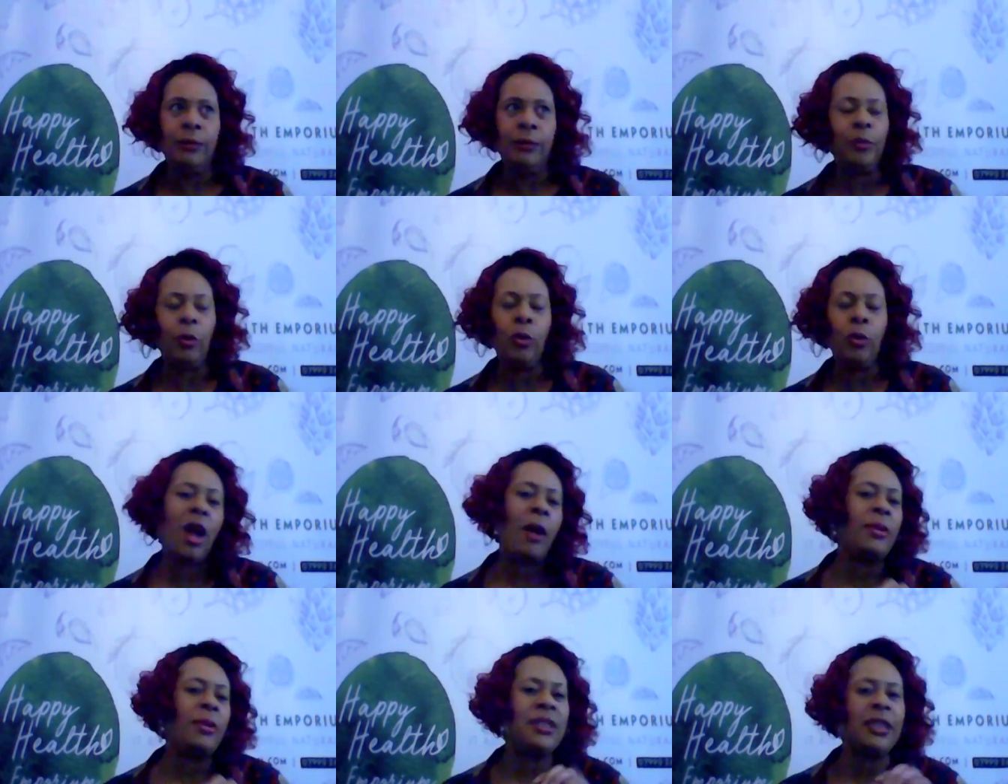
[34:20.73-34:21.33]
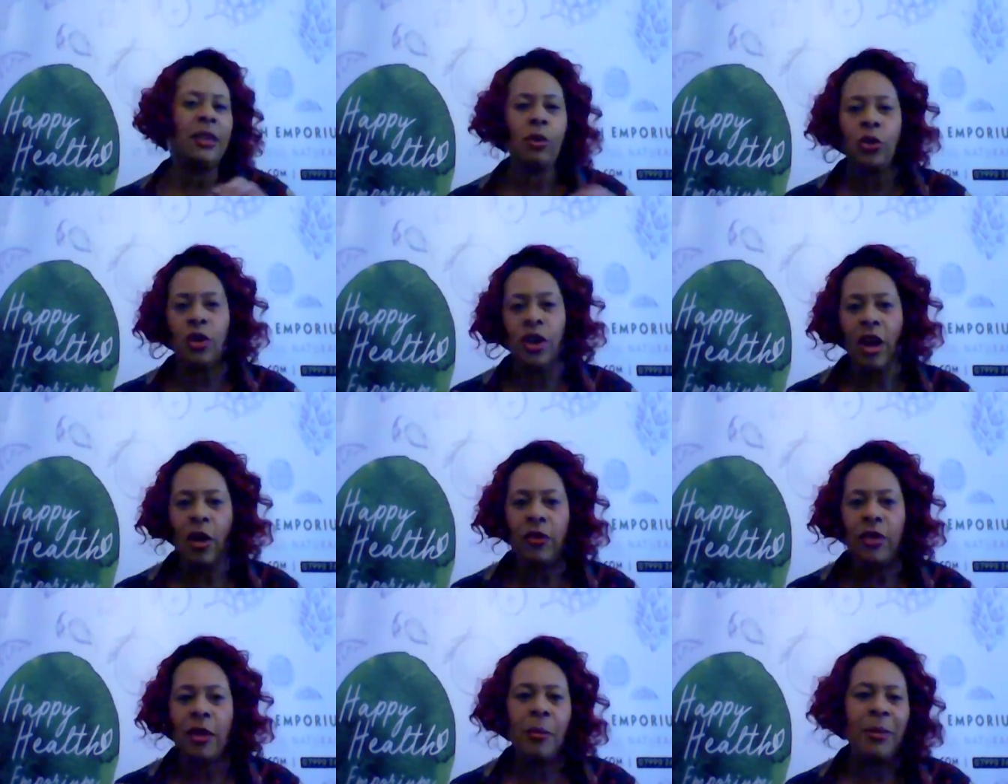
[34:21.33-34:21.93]
when I was a little
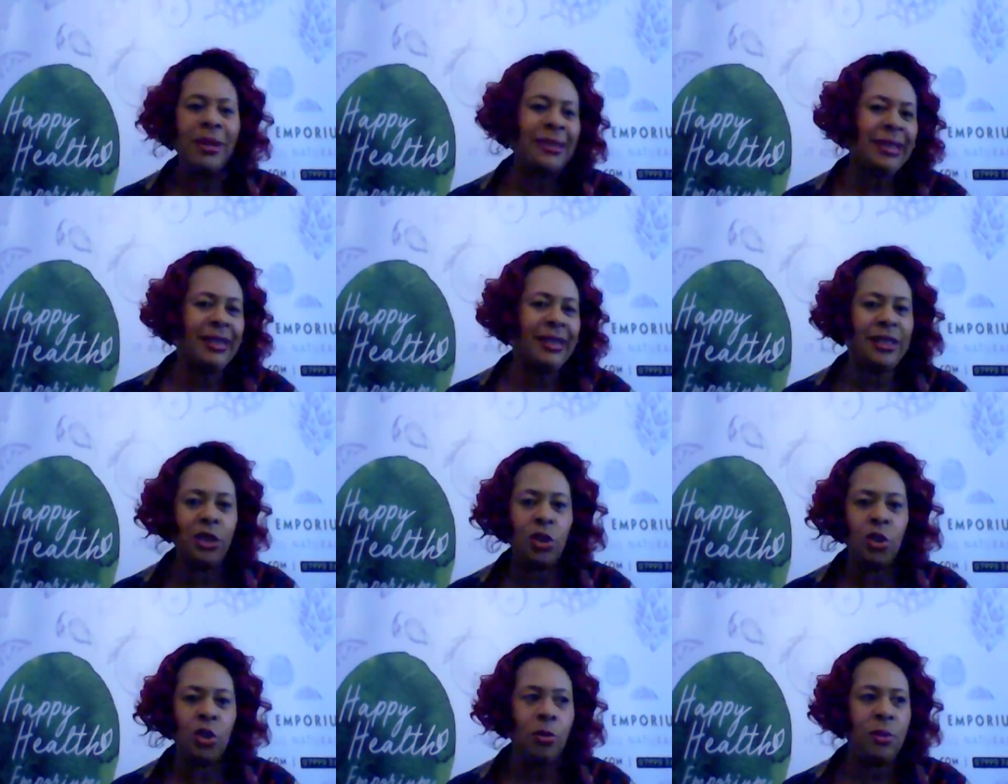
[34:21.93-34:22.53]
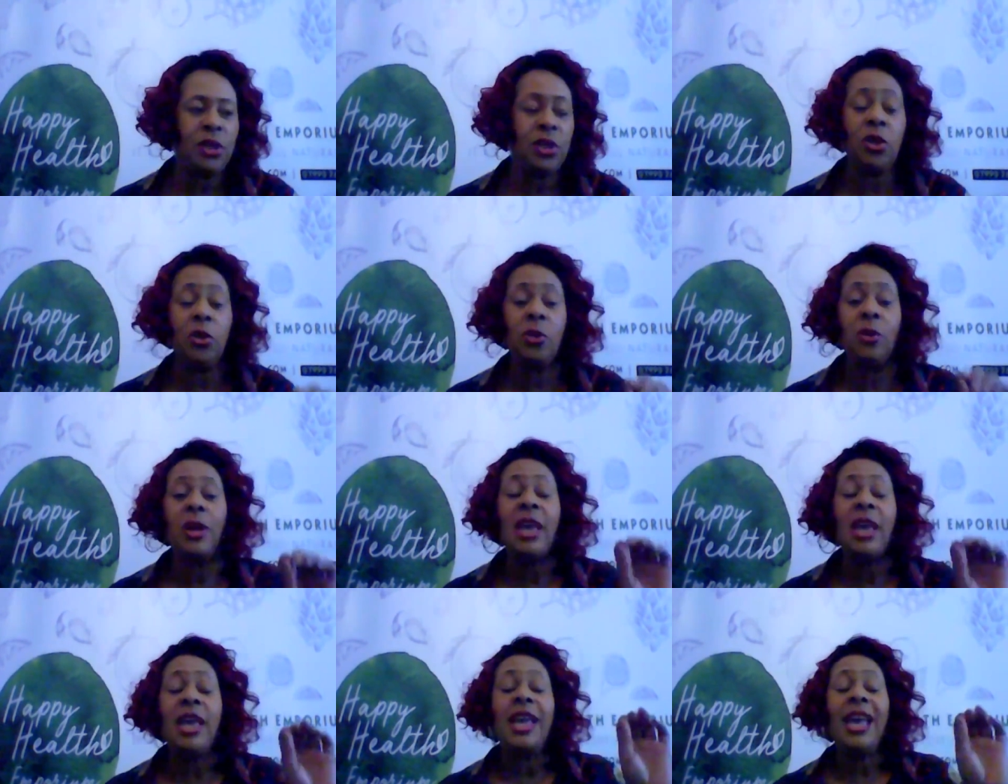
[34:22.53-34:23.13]
girl that my sister took me to
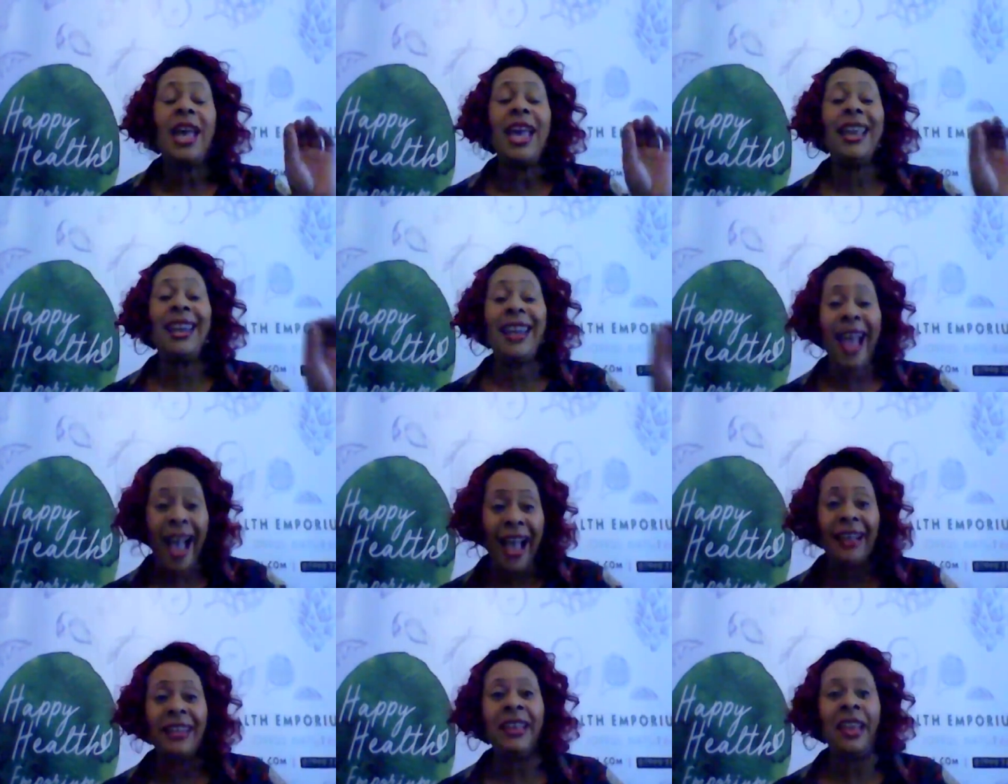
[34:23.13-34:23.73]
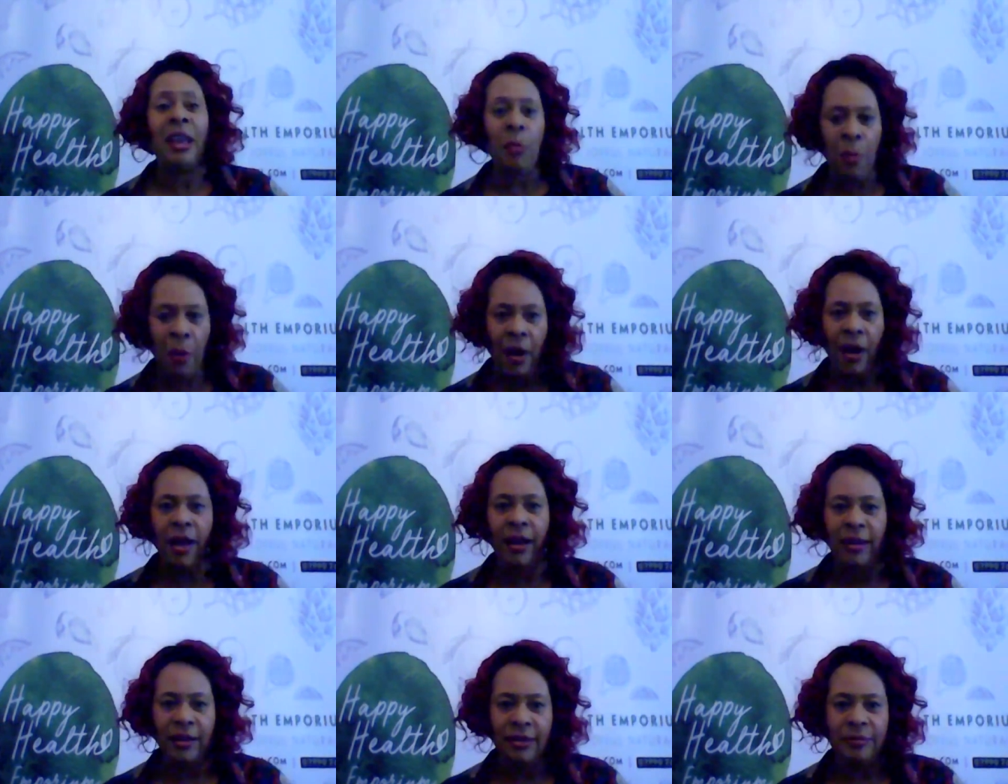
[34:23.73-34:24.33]
in Hackney
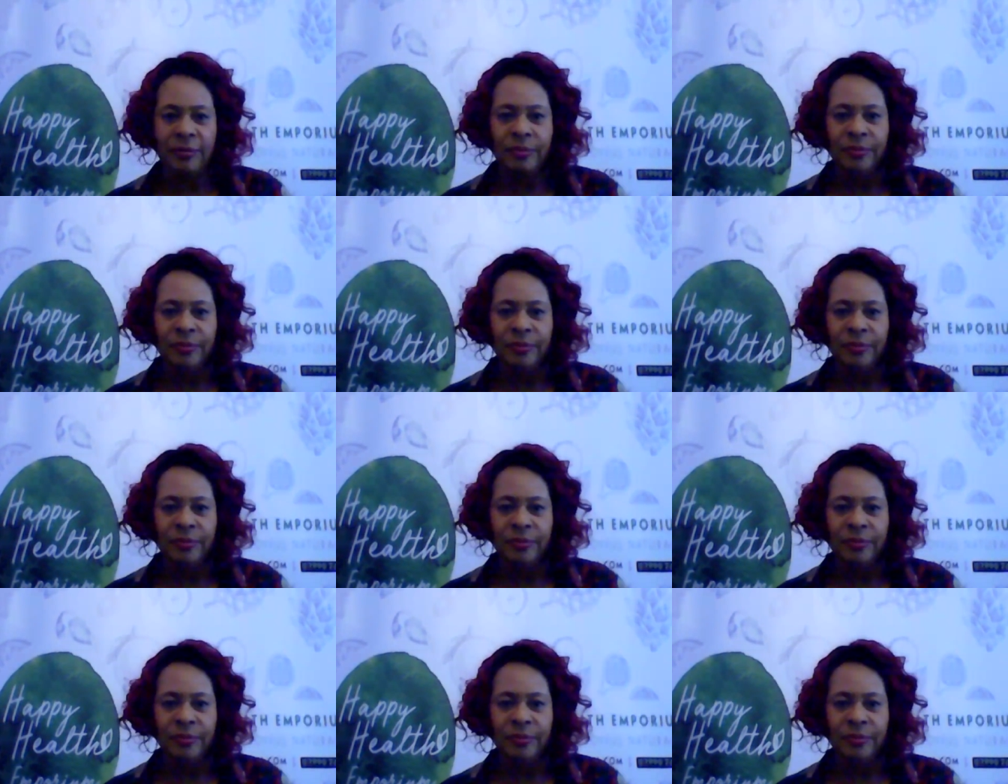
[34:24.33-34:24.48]
Empire.